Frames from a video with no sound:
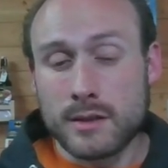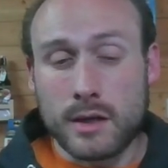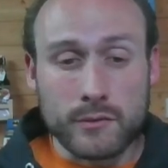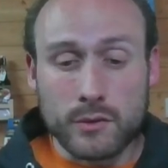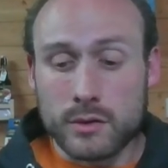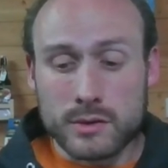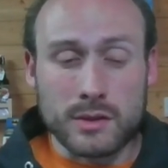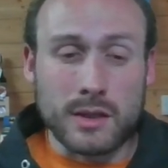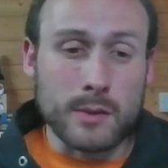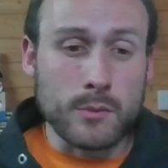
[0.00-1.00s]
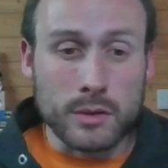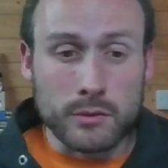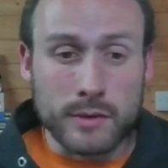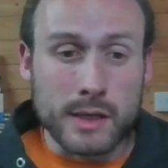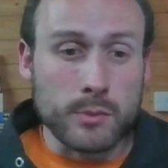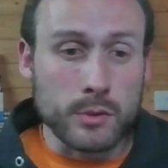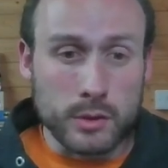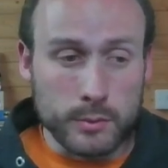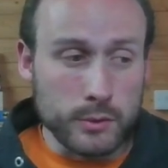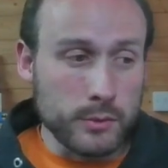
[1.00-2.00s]
that I've got, so like mono red,
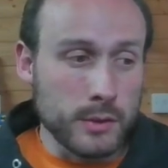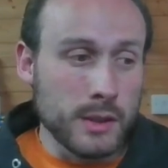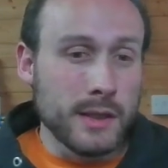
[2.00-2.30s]
mono blue,